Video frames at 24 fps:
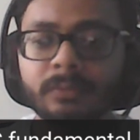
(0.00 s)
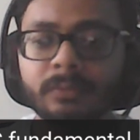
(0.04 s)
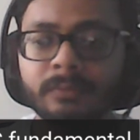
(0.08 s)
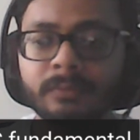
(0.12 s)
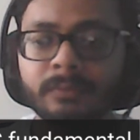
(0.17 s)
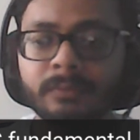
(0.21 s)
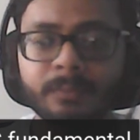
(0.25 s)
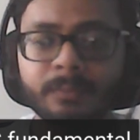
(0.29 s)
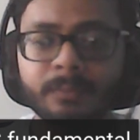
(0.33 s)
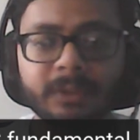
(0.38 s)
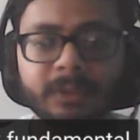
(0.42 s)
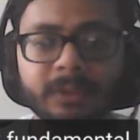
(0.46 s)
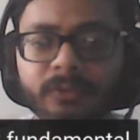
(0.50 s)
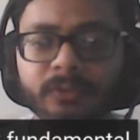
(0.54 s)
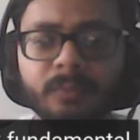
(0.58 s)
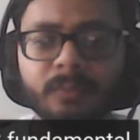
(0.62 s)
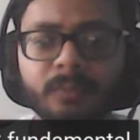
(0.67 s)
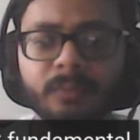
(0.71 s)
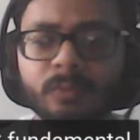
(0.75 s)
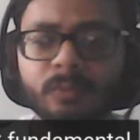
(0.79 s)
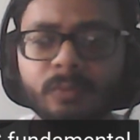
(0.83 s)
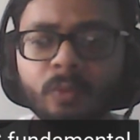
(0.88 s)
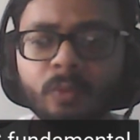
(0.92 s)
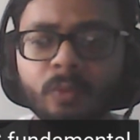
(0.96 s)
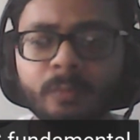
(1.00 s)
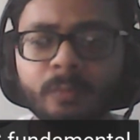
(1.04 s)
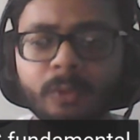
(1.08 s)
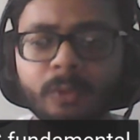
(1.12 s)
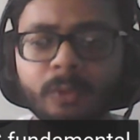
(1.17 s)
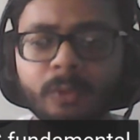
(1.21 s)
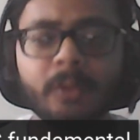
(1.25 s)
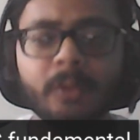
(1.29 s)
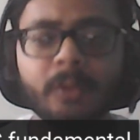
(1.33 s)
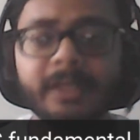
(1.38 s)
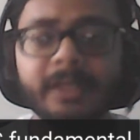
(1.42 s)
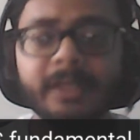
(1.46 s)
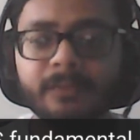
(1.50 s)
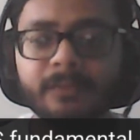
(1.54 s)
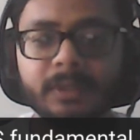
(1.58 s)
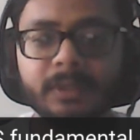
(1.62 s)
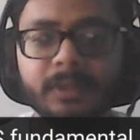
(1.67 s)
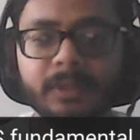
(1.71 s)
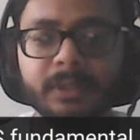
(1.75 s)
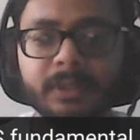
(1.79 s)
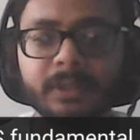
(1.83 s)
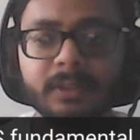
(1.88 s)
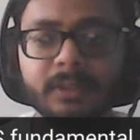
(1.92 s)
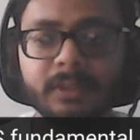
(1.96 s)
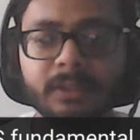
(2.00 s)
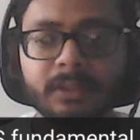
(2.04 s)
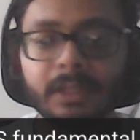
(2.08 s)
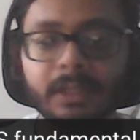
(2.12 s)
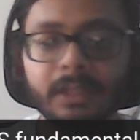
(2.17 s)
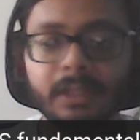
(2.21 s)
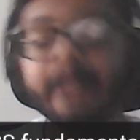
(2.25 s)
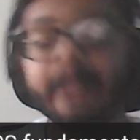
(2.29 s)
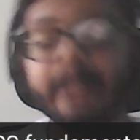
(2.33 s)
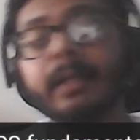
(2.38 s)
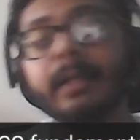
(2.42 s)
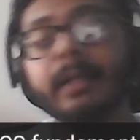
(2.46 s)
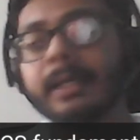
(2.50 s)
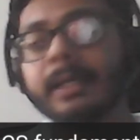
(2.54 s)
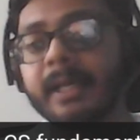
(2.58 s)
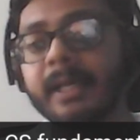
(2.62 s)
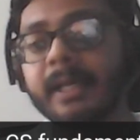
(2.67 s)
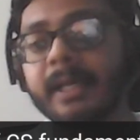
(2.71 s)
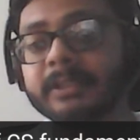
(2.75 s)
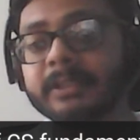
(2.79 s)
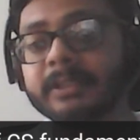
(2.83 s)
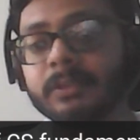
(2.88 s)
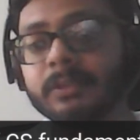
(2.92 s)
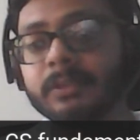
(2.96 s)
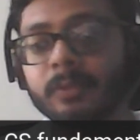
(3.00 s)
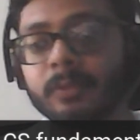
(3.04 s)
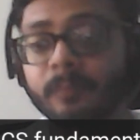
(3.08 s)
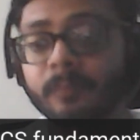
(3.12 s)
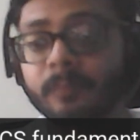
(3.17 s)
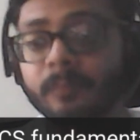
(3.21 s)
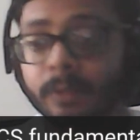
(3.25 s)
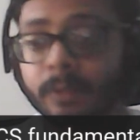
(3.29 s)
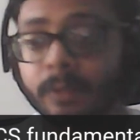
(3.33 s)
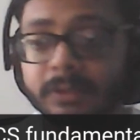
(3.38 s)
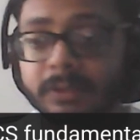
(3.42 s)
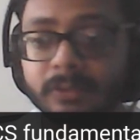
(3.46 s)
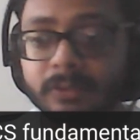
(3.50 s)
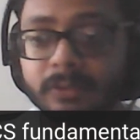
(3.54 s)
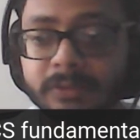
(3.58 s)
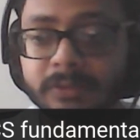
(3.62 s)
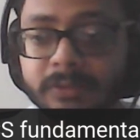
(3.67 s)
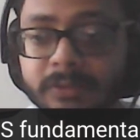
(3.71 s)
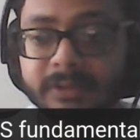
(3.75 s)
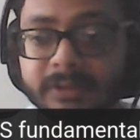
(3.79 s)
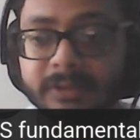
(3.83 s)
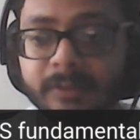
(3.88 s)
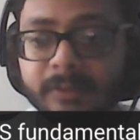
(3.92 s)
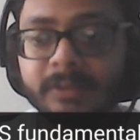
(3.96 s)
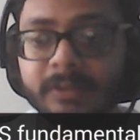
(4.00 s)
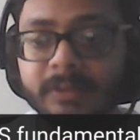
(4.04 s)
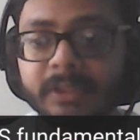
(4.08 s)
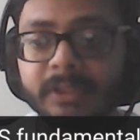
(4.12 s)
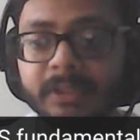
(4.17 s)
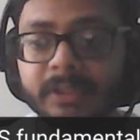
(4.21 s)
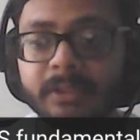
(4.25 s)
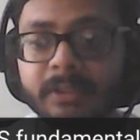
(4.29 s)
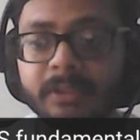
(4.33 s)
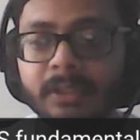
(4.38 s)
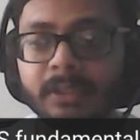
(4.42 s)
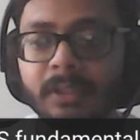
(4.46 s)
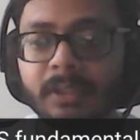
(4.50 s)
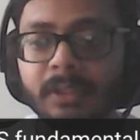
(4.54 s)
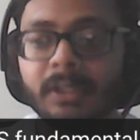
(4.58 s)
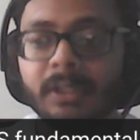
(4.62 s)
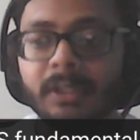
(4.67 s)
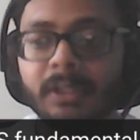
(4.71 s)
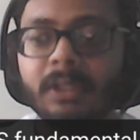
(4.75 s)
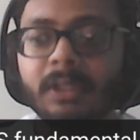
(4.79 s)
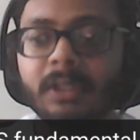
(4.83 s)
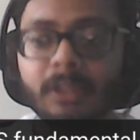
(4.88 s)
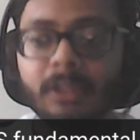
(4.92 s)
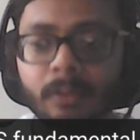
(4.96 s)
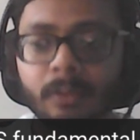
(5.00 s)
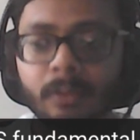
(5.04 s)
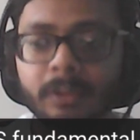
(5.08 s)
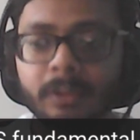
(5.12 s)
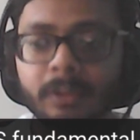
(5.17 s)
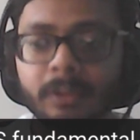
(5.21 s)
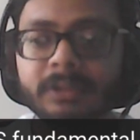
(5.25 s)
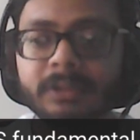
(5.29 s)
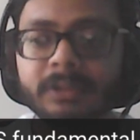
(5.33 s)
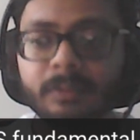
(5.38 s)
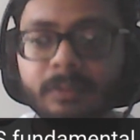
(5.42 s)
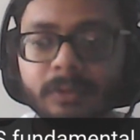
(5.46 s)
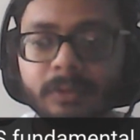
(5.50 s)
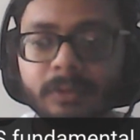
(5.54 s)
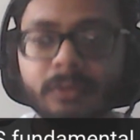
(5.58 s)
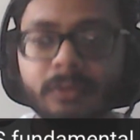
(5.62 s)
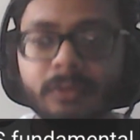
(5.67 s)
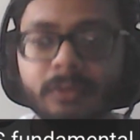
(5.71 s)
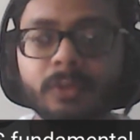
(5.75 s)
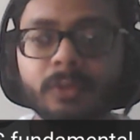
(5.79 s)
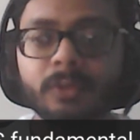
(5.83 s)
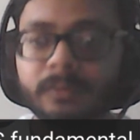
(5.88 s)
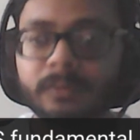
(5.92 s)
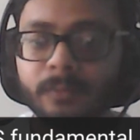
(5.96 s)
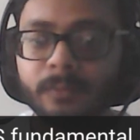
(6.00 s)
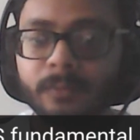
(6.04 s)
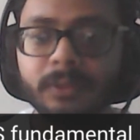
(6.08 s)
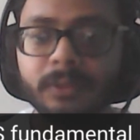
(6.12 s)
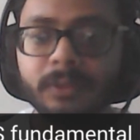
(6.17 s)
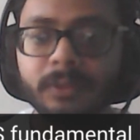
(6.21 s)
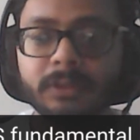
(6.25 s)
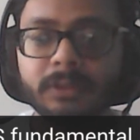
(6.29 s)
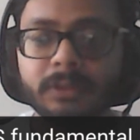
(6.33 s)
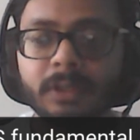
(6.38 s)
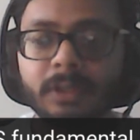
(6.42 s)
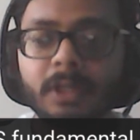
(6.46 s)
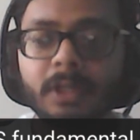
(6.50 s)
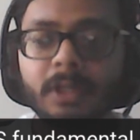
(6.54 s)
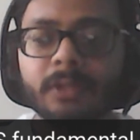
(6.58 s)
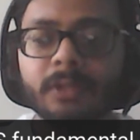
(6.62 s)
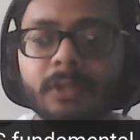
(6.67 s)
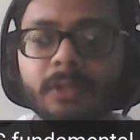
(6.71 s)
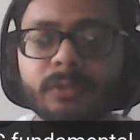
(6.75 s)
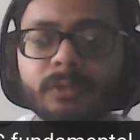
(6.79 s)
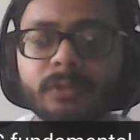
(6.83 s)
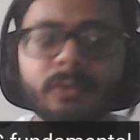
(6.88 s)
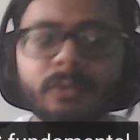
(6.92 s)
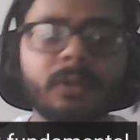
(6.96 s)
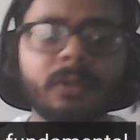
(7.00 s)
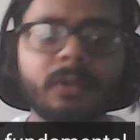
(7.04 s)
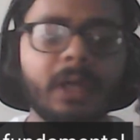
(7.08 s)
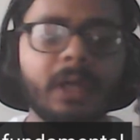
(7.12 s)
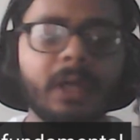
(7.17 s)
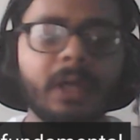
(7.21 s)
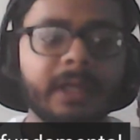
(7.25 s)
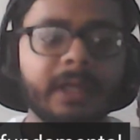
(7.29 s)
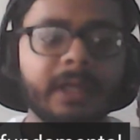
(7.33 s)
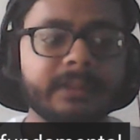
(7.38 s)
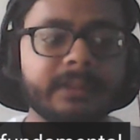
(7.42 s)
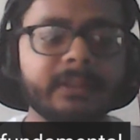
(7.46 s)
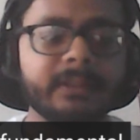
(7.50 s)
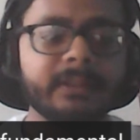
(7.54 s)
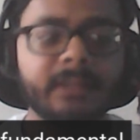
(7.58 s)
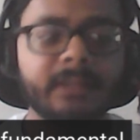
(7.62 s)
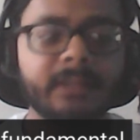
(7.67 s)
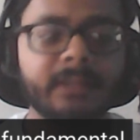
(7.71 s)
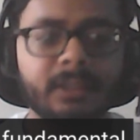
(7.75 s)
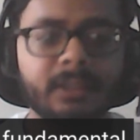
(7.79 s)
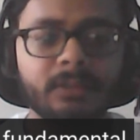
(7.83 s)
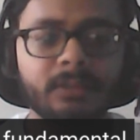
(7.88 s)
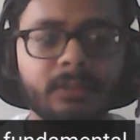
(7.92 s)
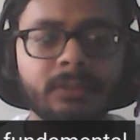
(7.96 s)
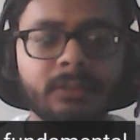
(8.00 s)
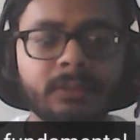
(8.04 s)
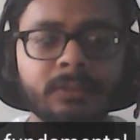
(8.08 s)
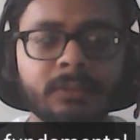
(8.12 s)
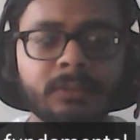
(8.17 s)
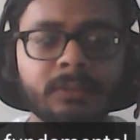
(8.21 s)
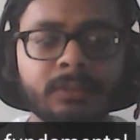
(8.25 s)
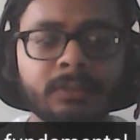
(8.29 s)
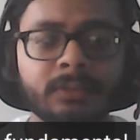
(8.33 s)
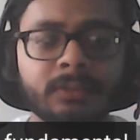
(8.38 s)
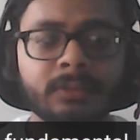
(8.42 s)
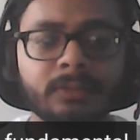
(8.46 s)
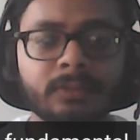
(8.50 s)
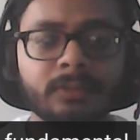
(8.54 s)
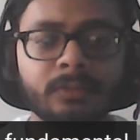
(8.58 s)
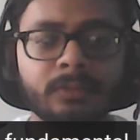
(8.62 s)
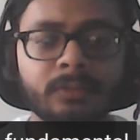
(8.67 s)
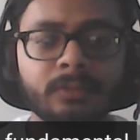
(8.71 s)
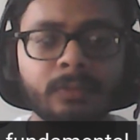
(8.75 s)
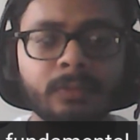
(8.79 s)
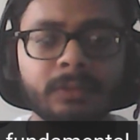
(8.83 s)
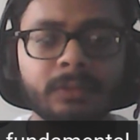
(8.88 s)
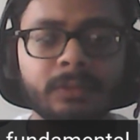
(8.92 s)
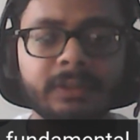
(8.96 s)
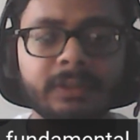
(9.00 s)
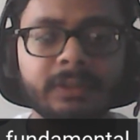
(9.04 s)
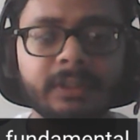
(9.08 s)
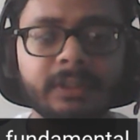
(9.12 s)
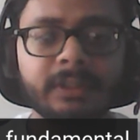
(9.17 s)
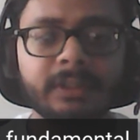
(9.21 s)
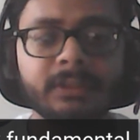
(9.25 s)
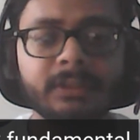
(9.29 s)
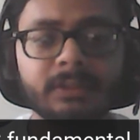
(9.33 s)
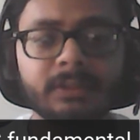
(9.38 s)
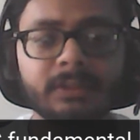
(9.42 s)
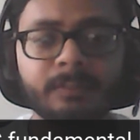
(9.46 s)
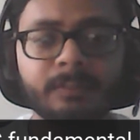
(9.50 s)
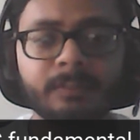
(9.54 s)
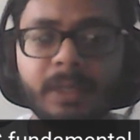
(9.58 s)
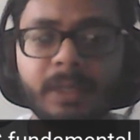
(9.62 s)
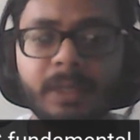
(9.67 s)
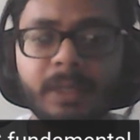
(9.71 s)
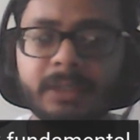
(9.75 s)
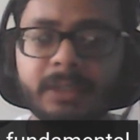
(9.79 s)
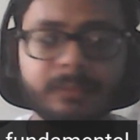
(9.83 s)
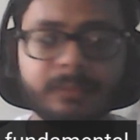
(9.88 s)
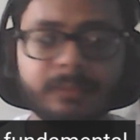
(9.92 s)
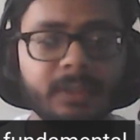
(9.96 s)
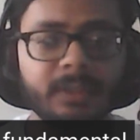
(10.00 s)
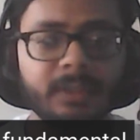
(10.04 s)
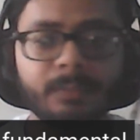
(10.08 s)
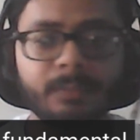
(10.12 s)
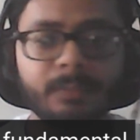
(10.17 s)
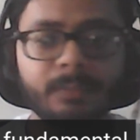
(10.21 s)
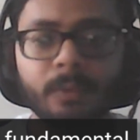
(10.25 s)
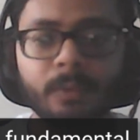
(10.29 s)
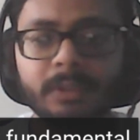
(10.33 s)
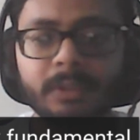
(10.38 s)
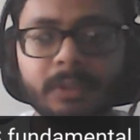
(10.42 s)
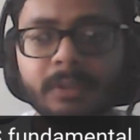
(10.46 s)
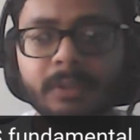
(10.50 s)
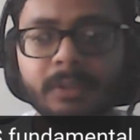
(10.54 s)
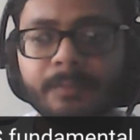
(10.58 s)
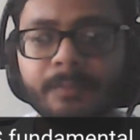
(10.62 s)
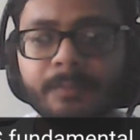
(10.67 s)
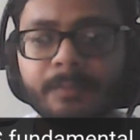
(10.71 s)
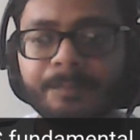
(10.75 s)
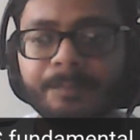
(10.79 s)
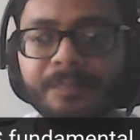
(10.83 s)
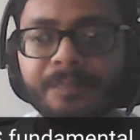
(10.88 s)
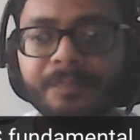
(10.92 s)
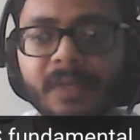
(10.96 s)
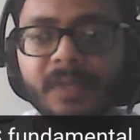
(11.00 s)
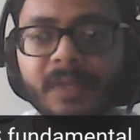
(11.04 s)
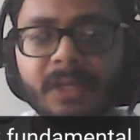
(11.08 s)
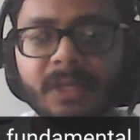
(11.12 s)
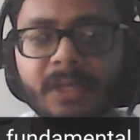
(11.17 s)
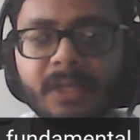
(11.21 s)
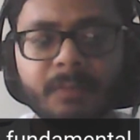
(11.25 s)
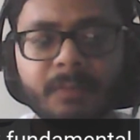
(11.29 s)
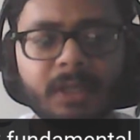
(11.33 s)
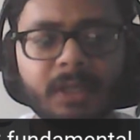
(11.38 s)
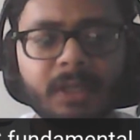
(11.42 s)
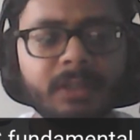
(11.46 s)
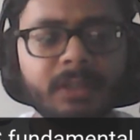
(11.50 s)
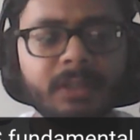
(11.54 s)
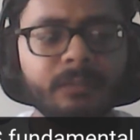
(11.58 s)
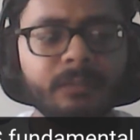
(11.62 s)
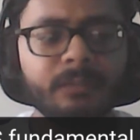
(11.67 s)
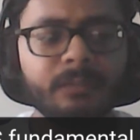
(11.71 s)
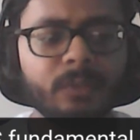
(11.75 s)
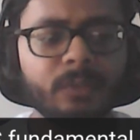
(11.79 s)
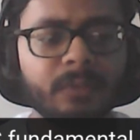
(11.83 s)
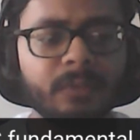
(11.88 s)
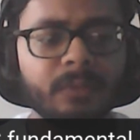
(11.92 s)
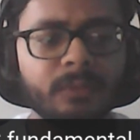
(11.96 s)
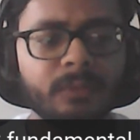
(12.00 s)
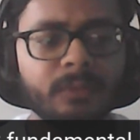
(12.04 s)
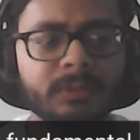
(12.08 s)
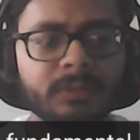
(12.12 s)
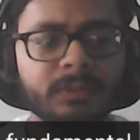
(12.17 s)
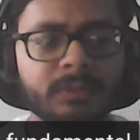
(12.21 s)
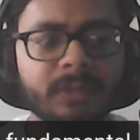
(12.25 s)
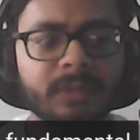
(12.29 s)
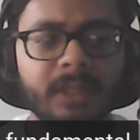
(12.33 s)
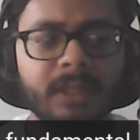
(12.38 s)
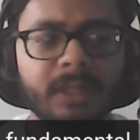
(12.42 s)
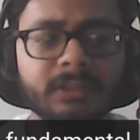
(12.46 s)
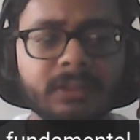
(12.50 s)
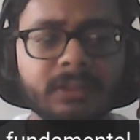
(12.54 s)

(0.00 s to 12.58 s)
based from oops or networking. And Atlassian focuses on system design. Nowadays Amazon is also focusing. So I think that core CS part is very important. In my interview I was asked a